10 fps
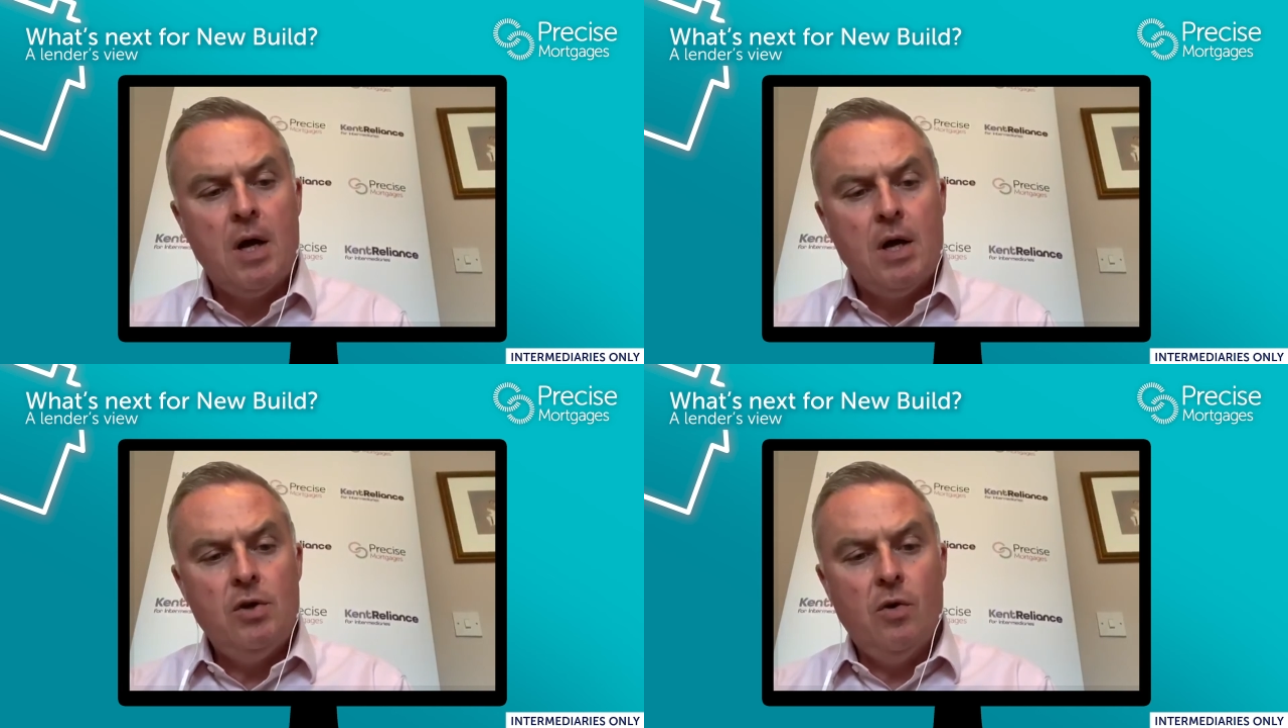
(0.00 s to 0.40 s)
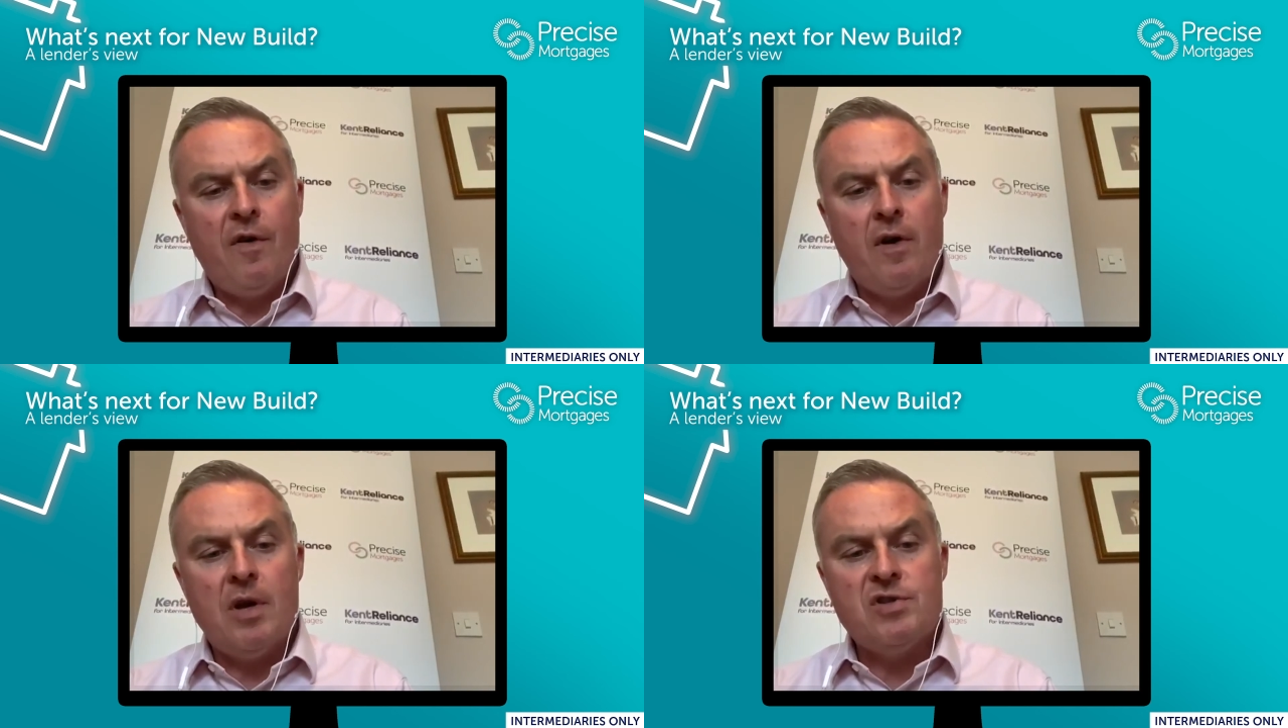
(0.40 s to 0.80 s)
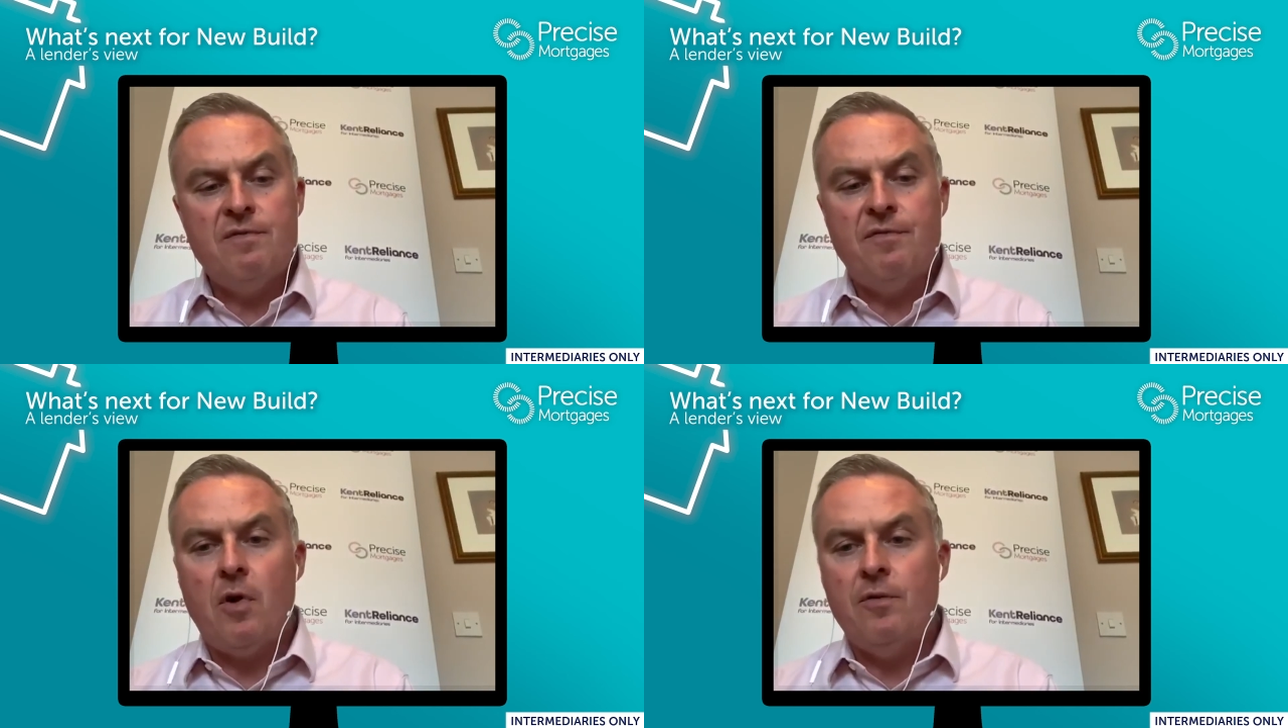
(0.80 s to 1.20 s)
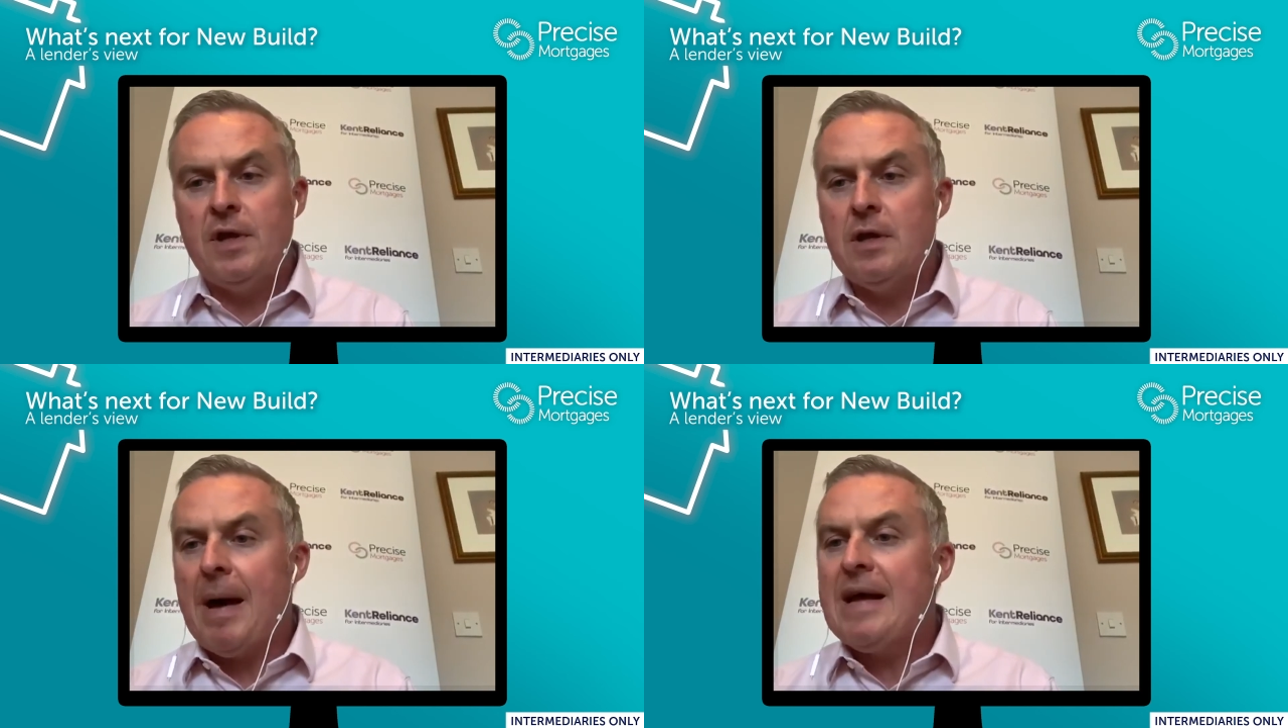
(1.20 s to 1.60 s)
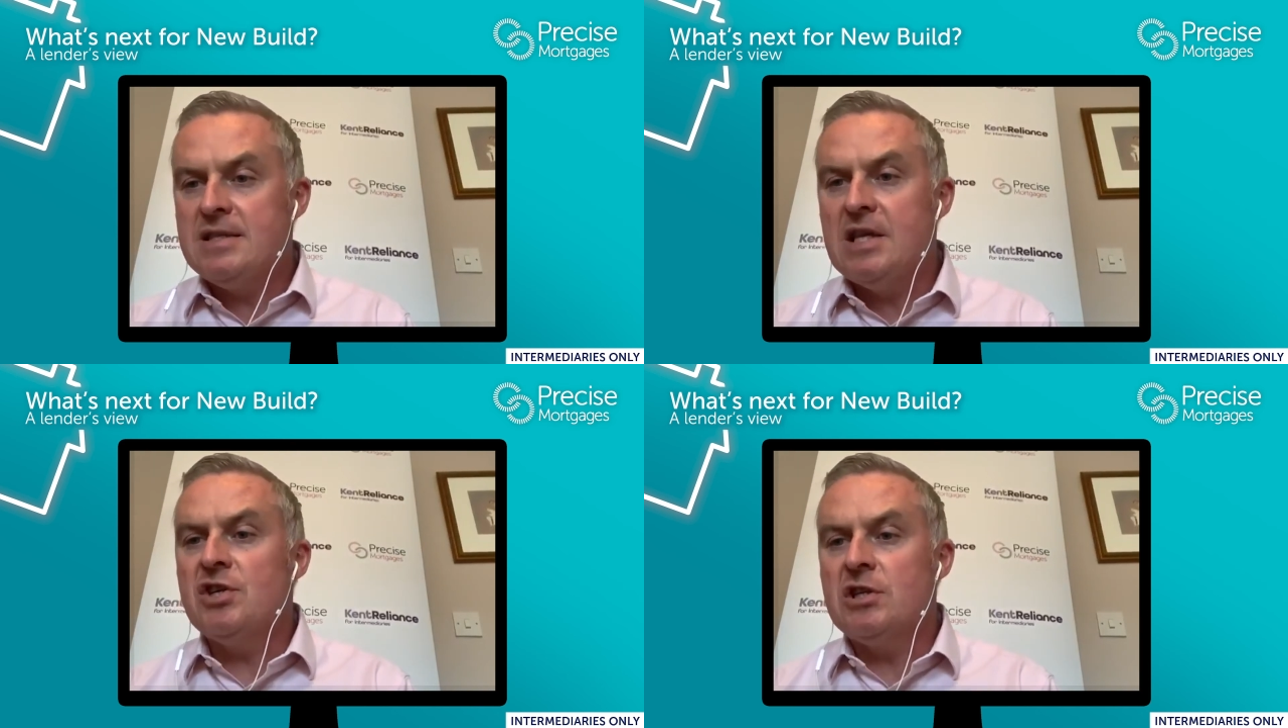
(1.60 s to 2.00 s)
you're very much involved in the
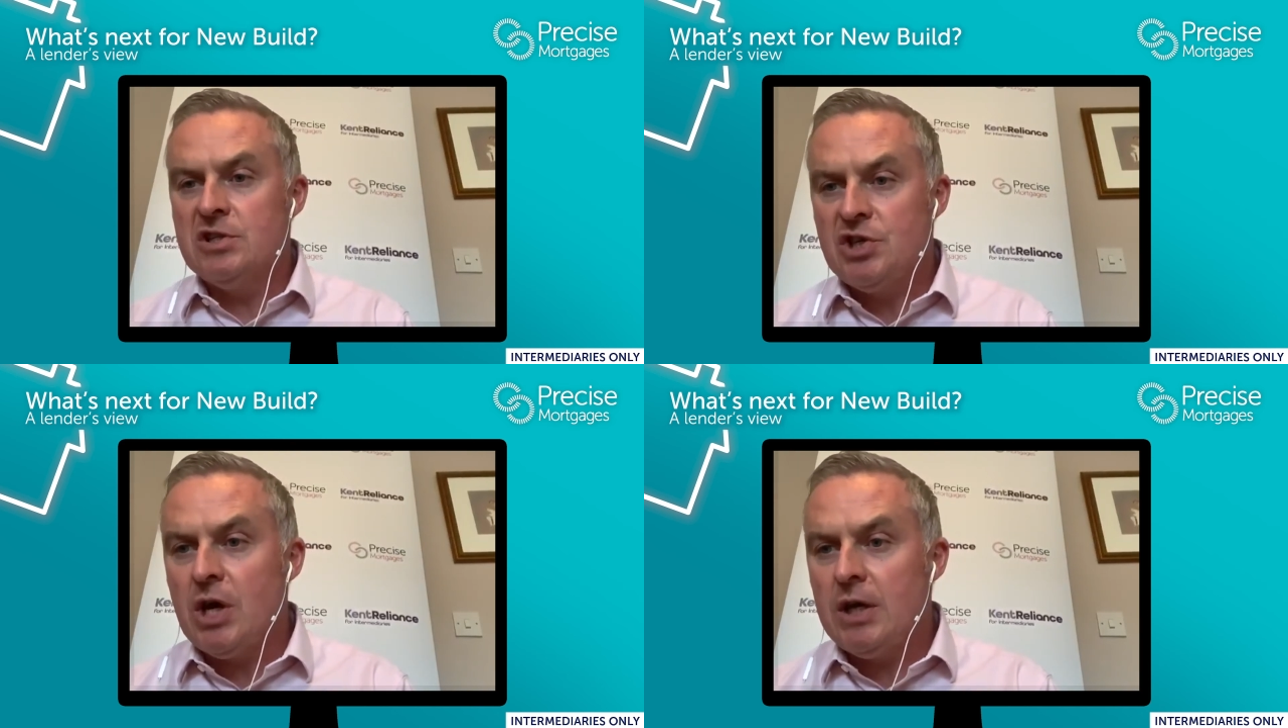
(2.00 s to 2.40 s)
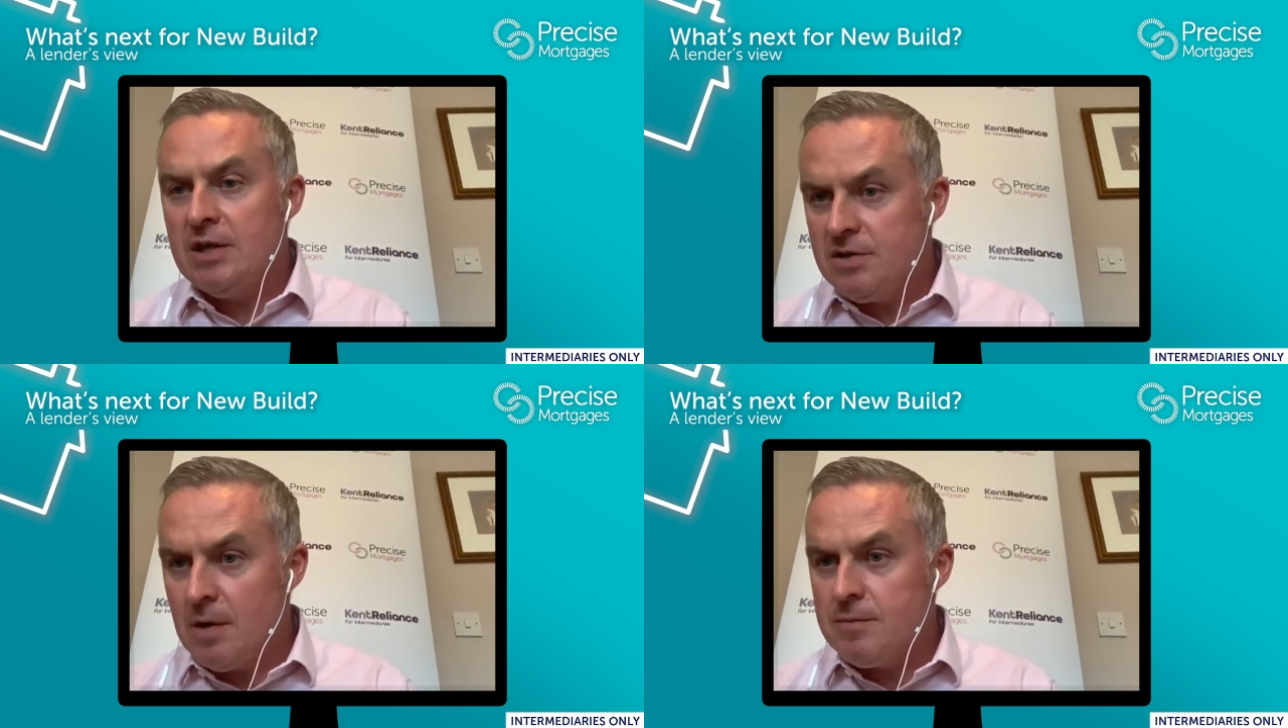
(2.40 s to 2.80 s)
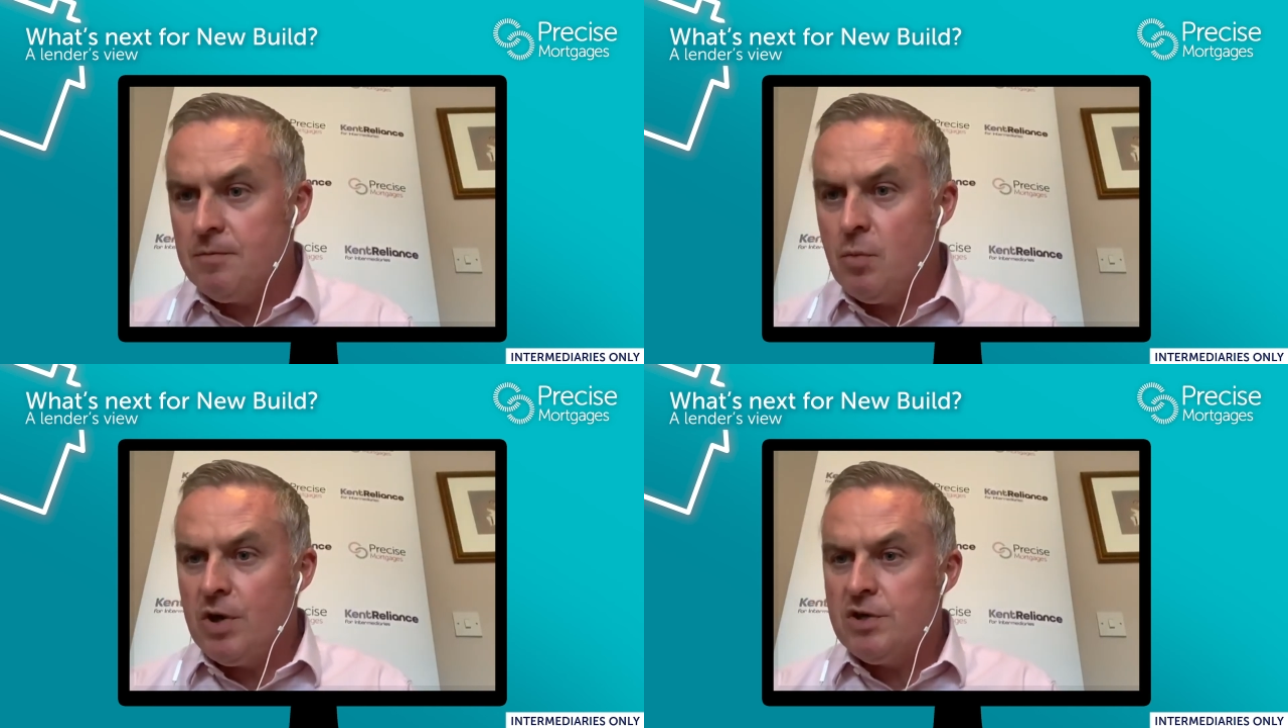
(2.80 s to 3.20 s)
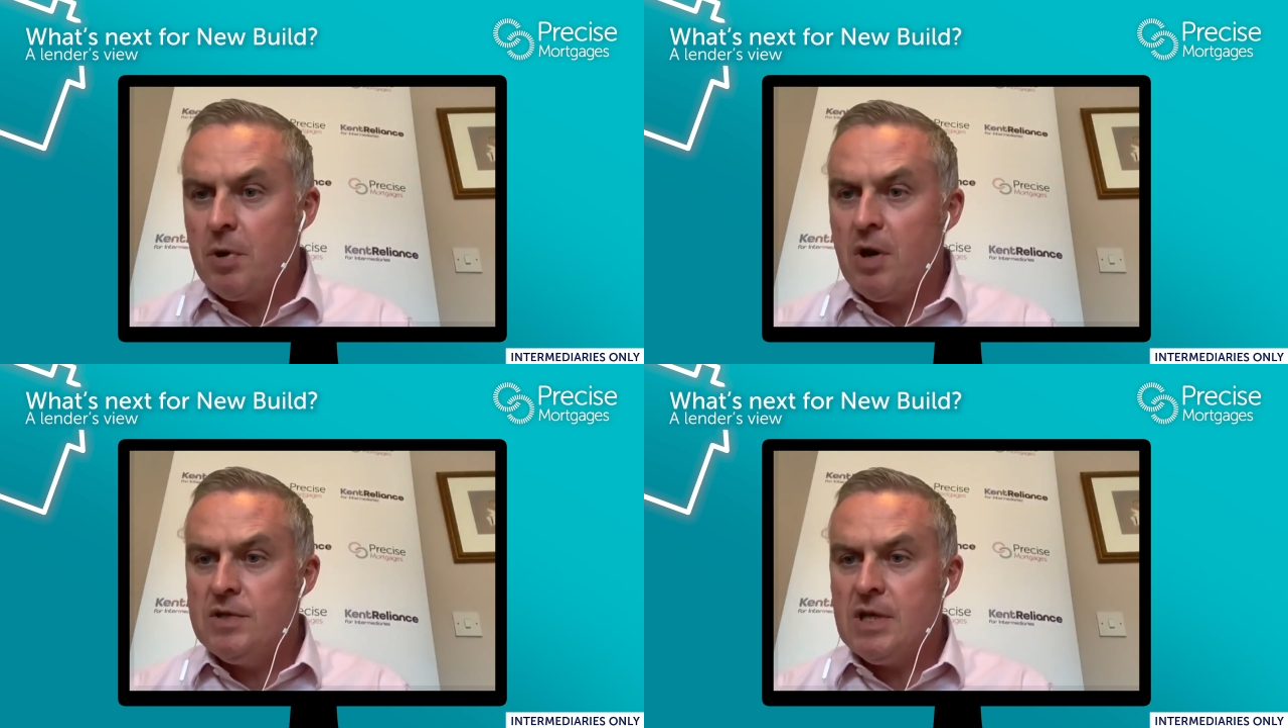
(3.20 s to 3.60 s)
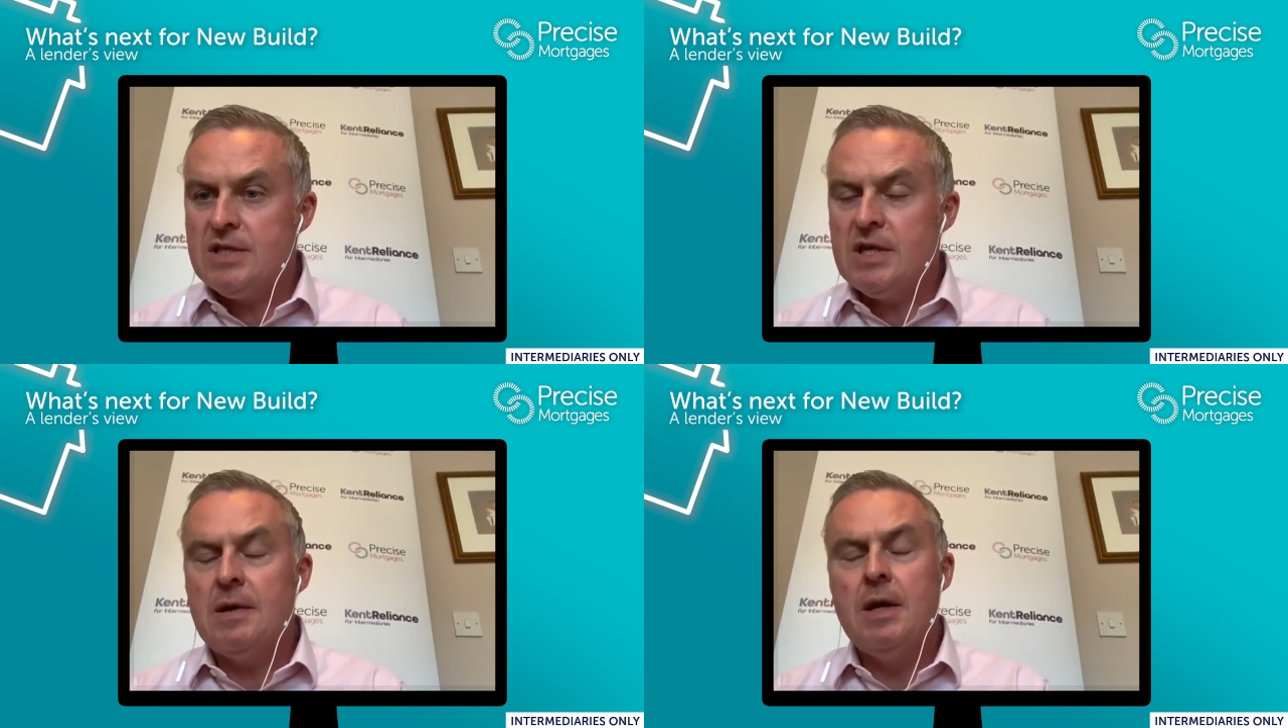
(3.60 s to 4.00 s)
bank's digital journey in terms of mortgage processing.